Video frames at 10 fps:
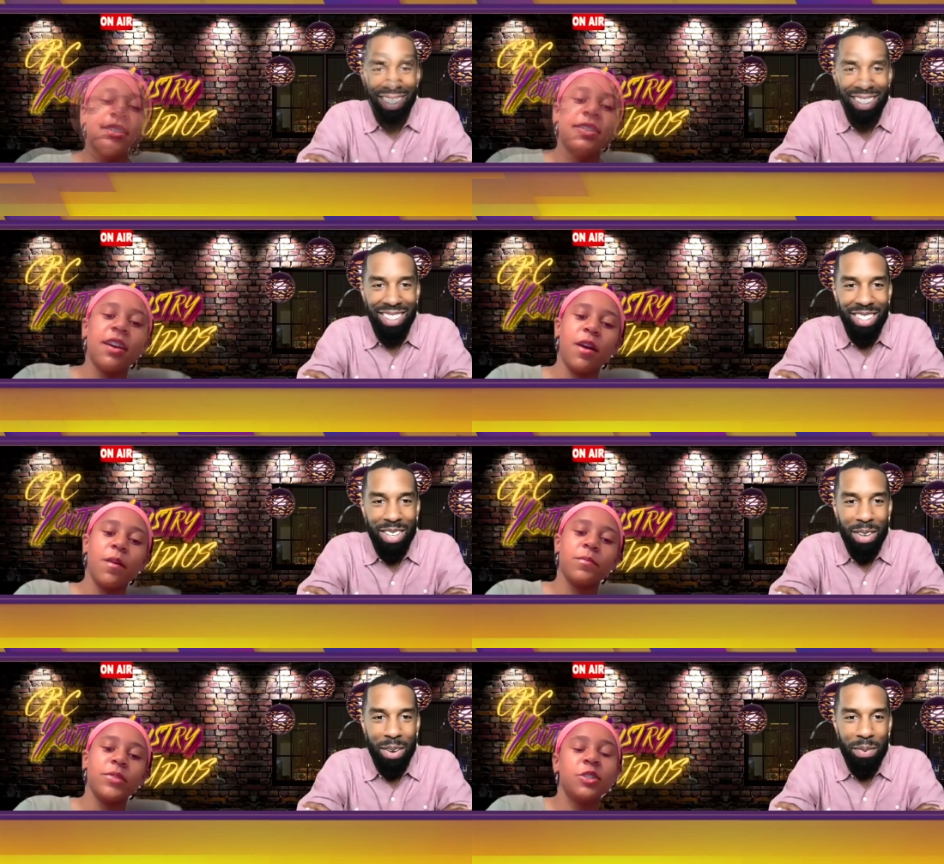
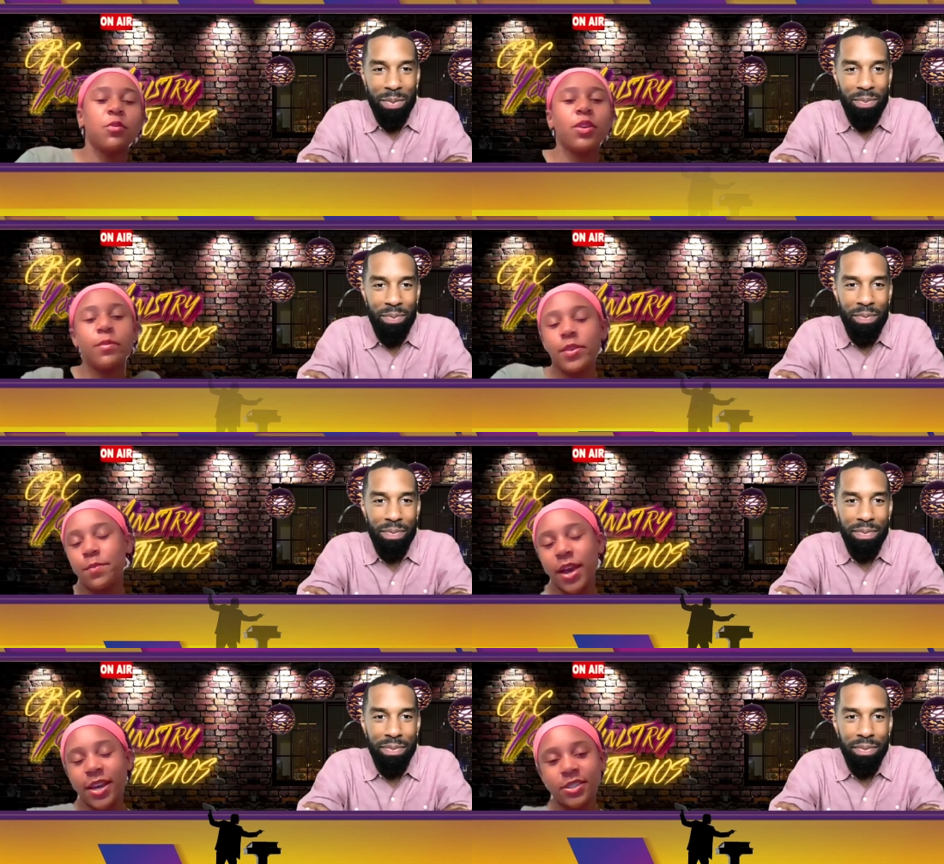Speaker 1: Um, did you want to be a
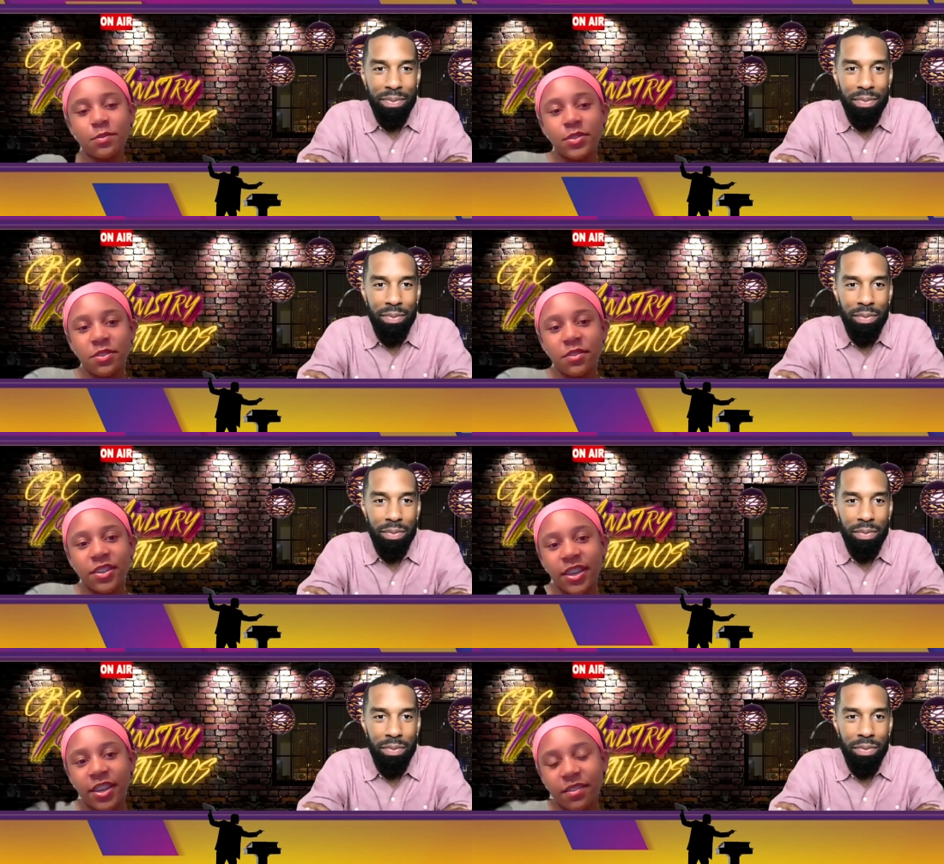pastor when you were a
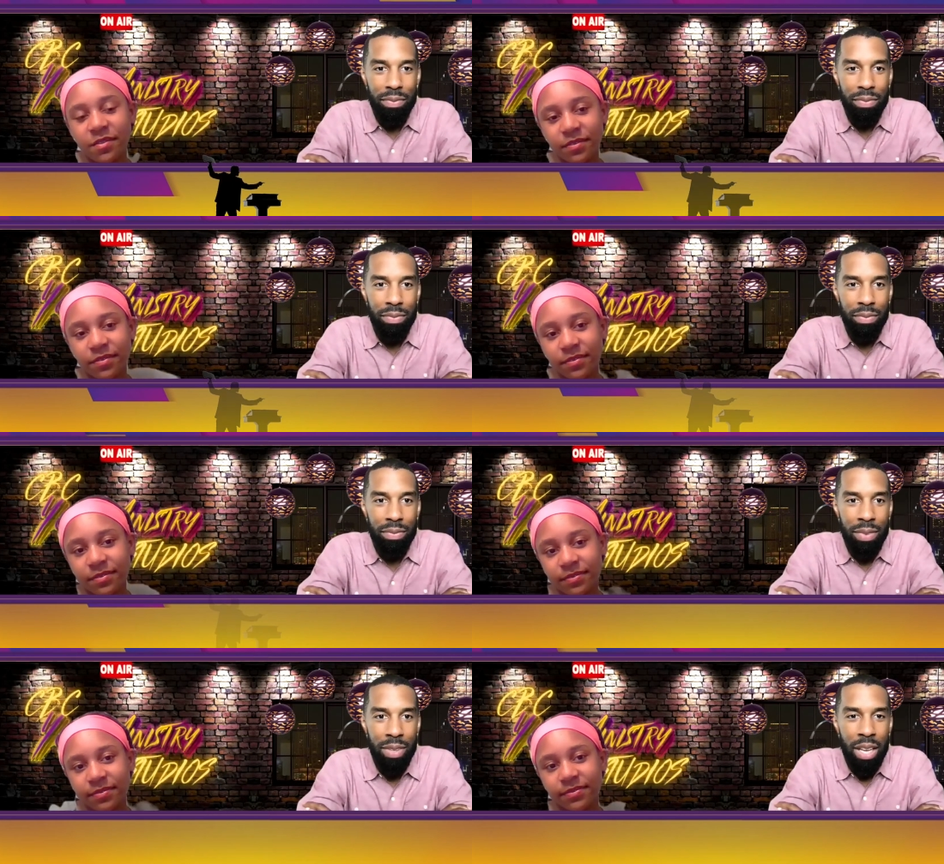kid?
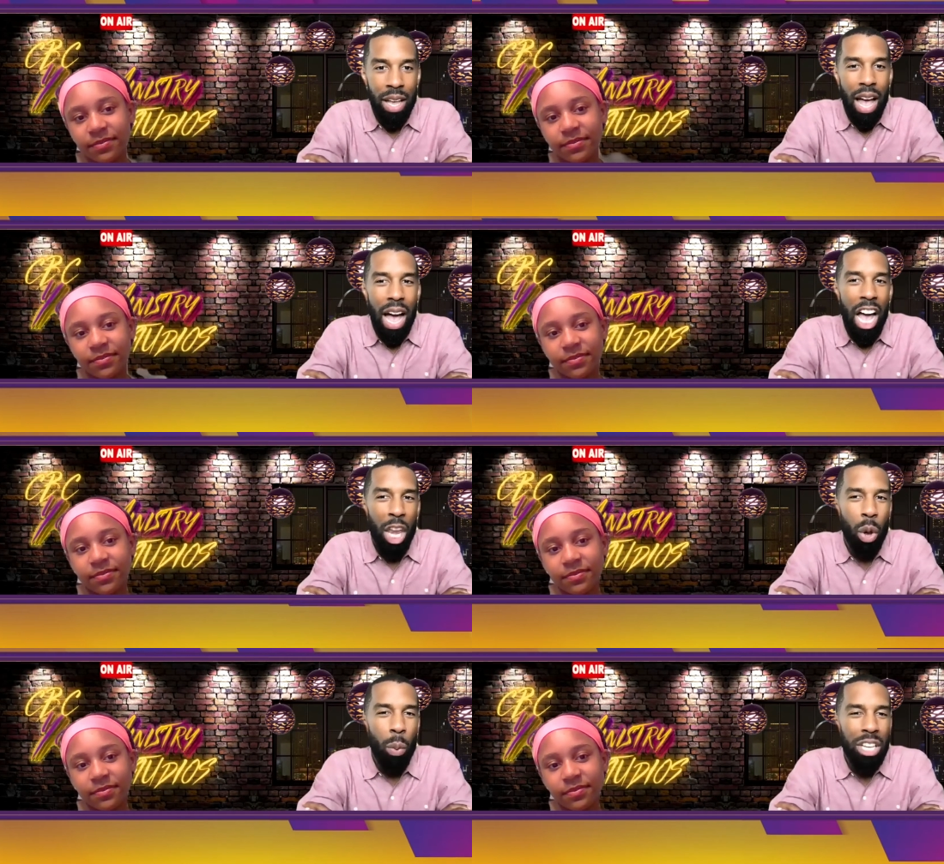
Speaker 2: I
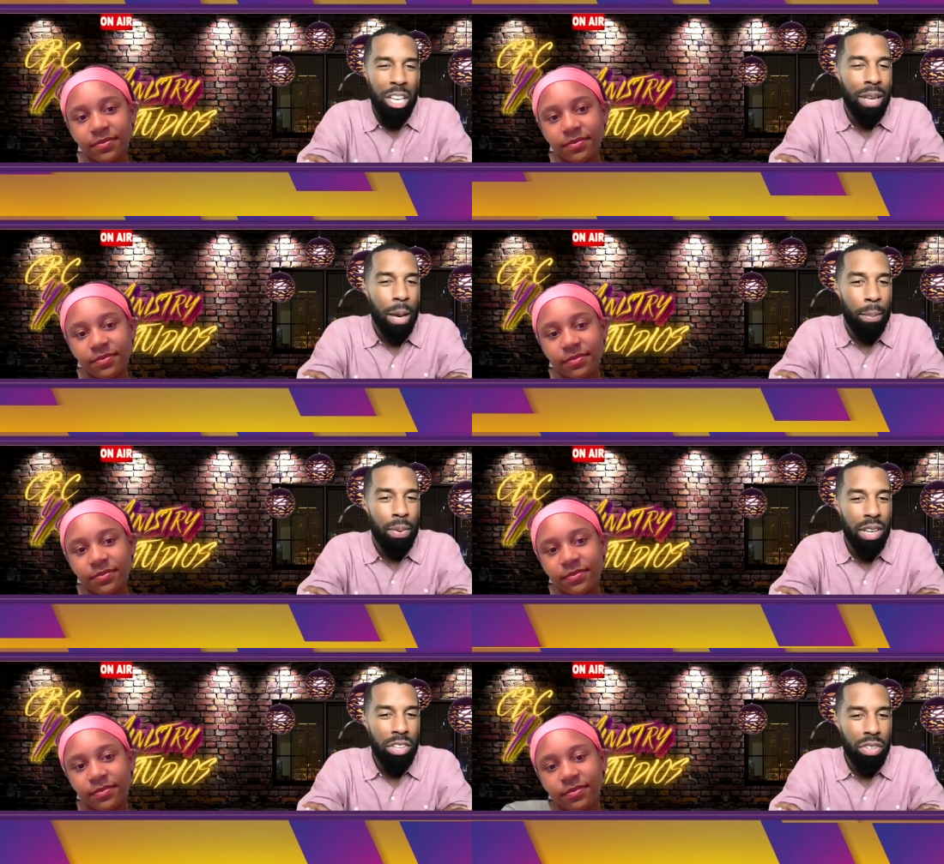know I wanted to be a
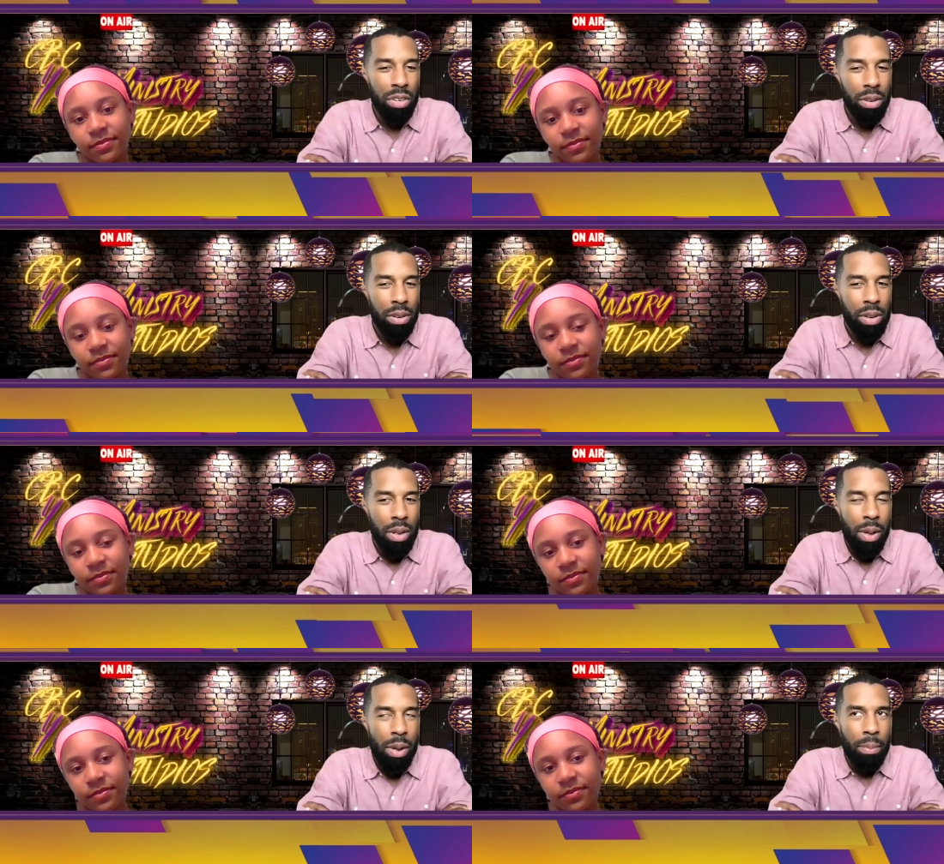preacher,
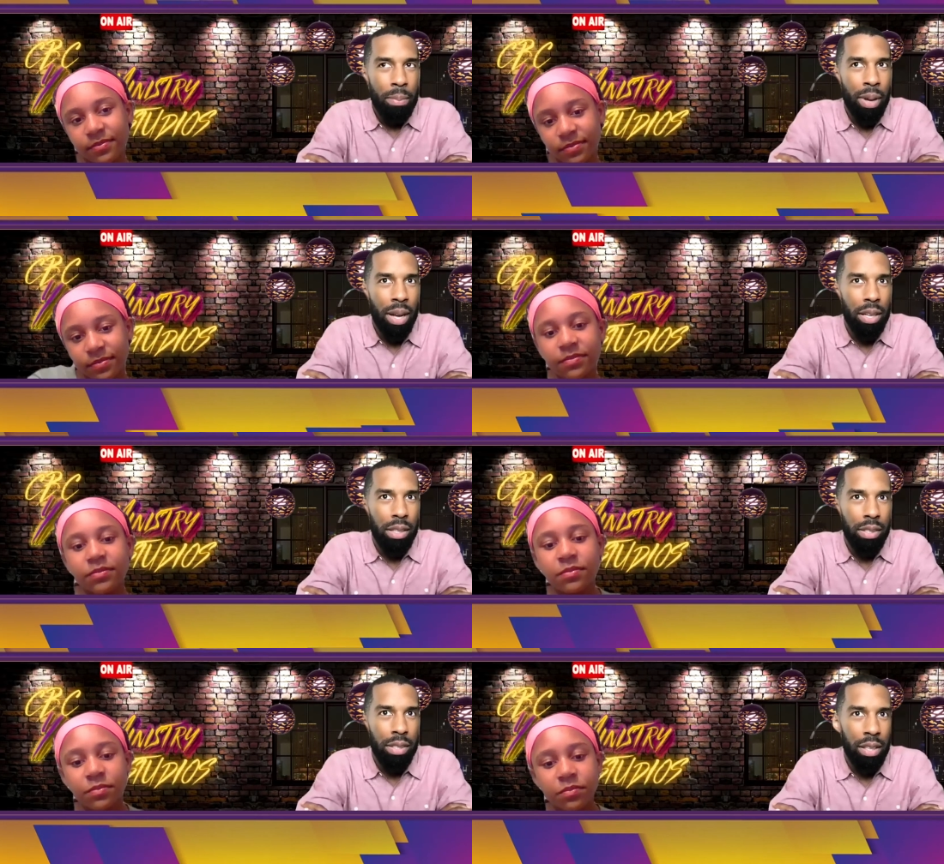
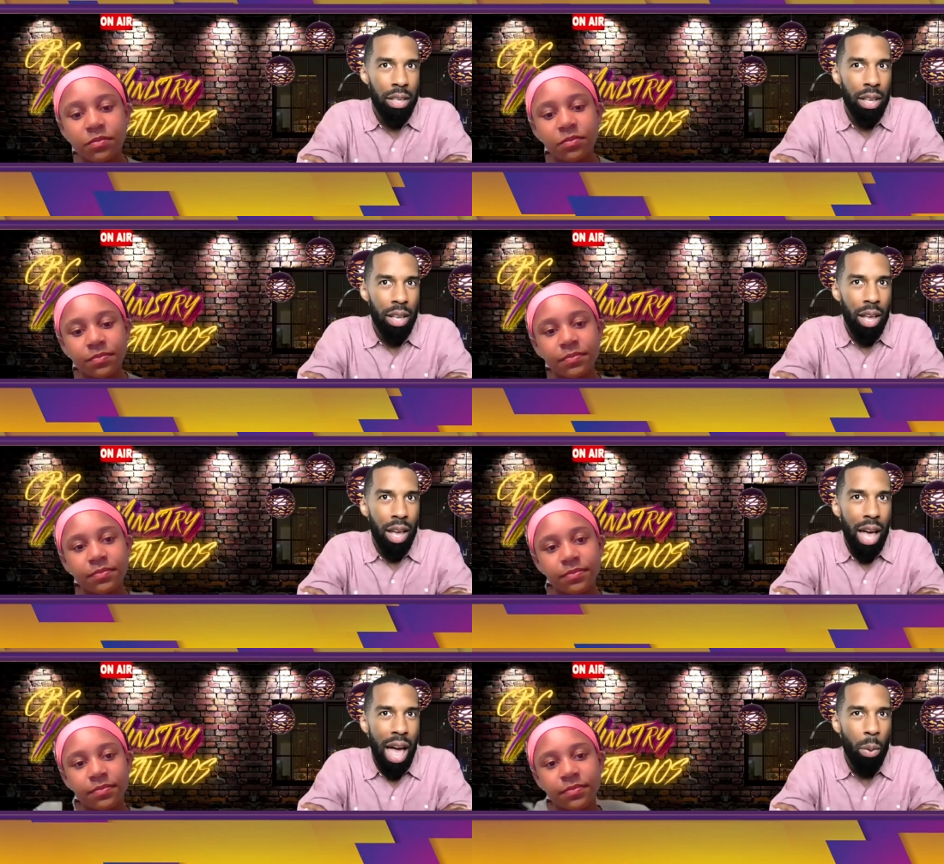but
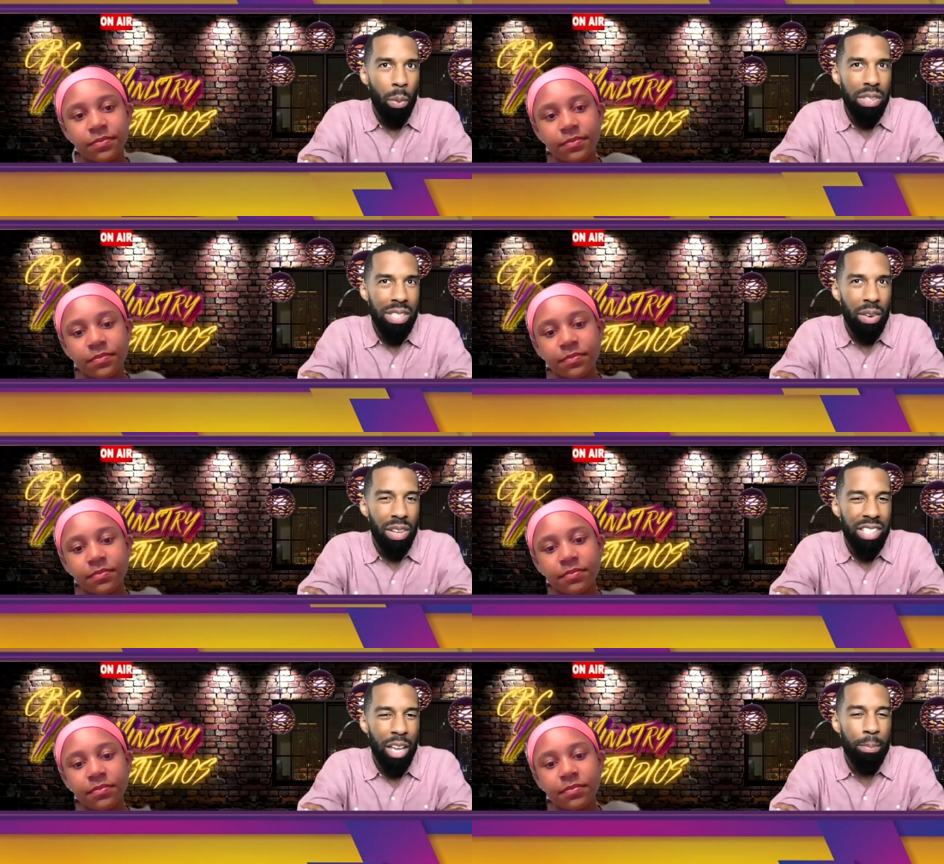I wouldn't say would have
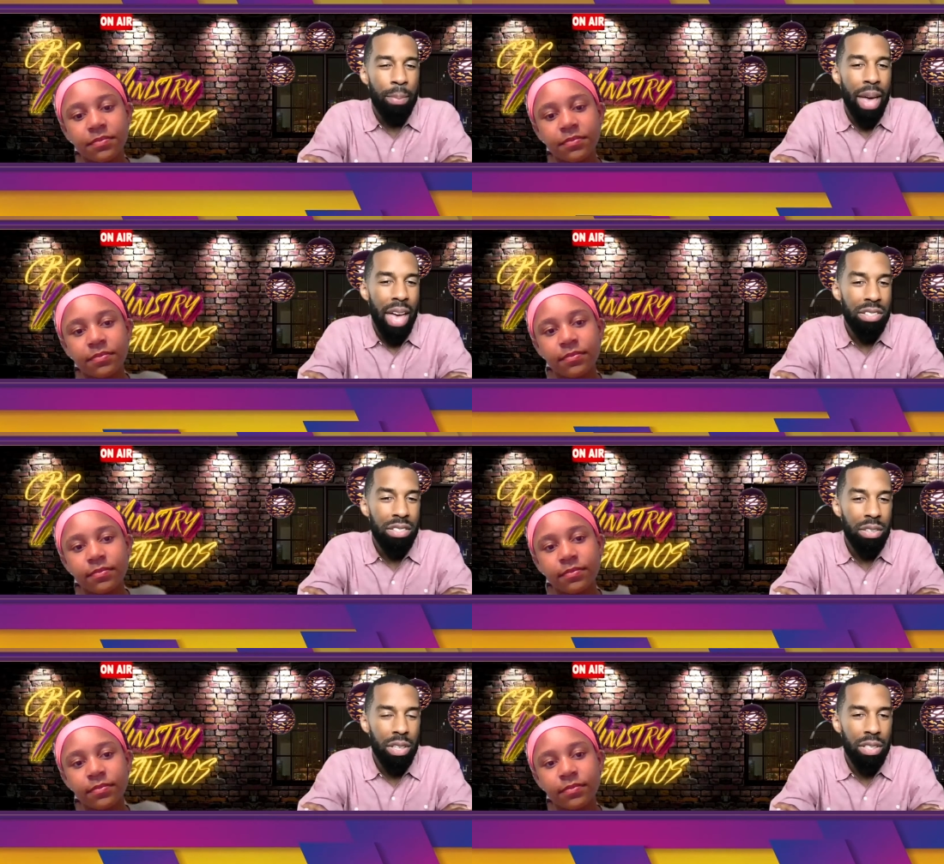said
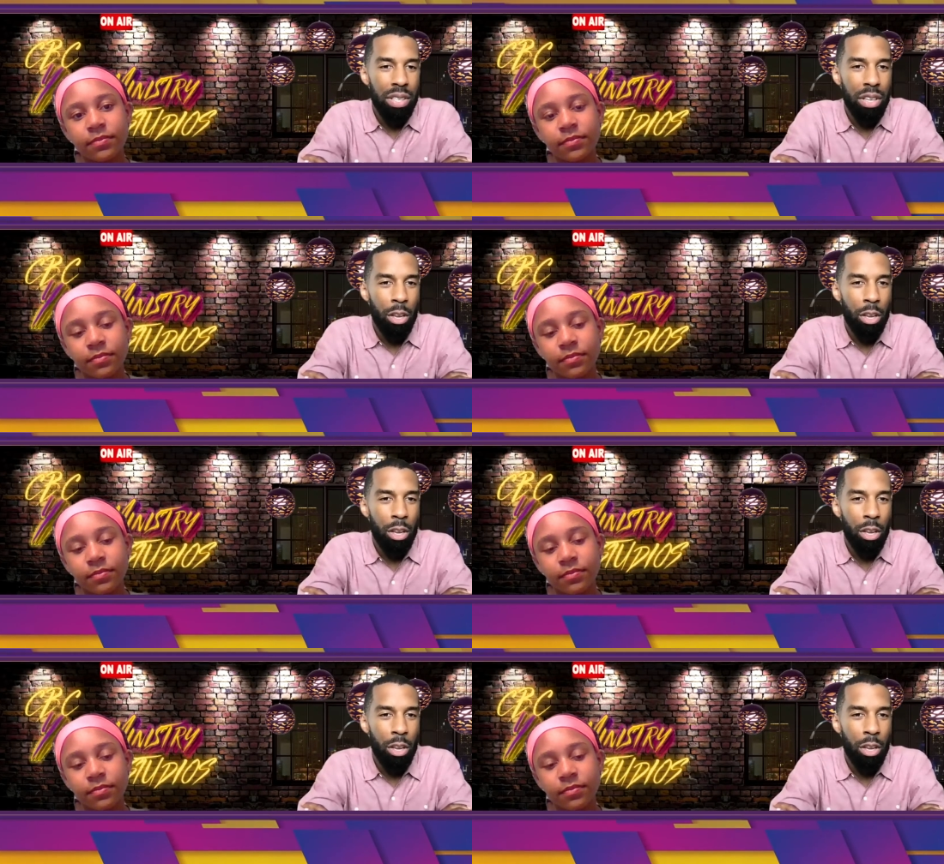pastor until